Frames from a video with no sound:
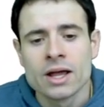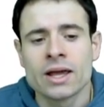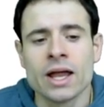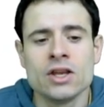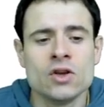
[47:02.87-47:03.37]

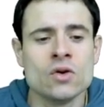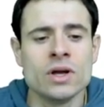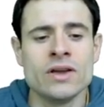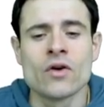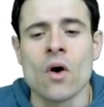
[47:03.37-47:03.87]
can you
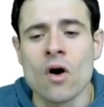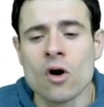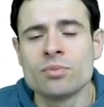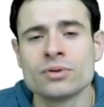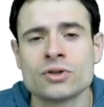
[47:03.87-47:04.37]
even
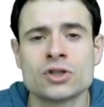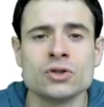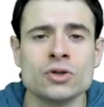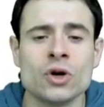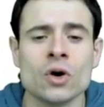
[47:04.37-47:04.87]
hope
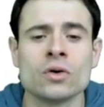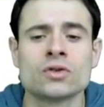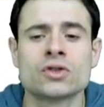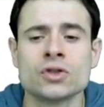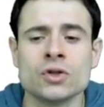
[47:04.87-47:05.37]
to go
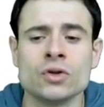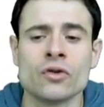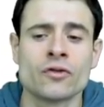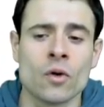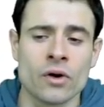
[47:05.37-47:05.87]
to the
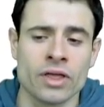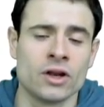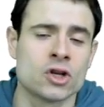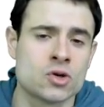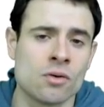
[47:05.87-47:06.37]
fourth
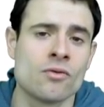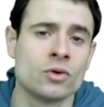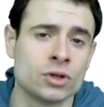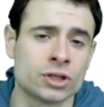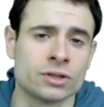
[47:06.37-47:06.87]
industrial
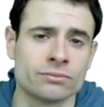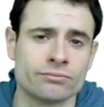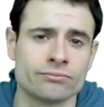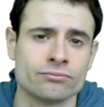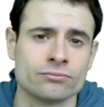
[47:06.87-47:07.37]
revolution?
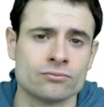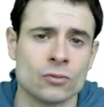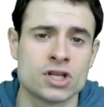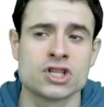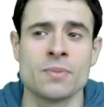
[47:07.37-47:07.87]

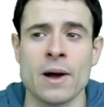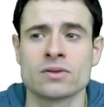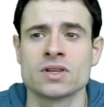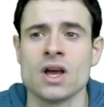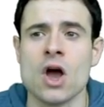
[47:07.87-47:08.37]
which is
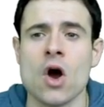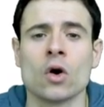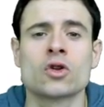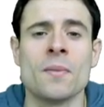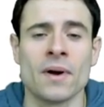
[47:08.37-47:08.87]
about
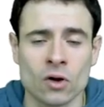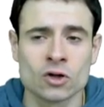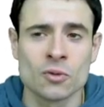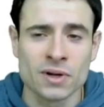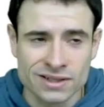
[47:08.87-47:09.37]
automa-
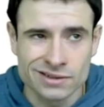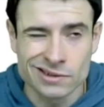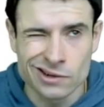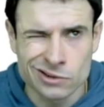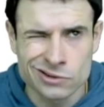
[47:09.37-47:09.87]
automa-
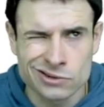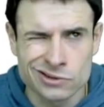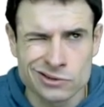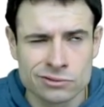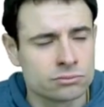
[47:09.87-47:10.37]
aut-
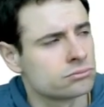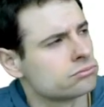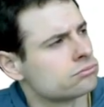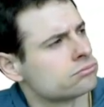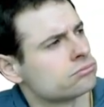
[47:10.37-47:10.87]

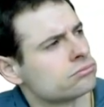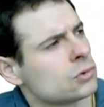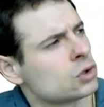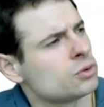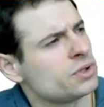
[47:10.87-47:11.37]

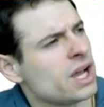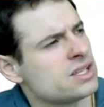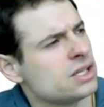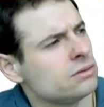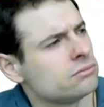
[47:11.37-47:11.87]

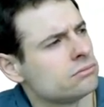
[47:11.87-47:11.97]
automatizing,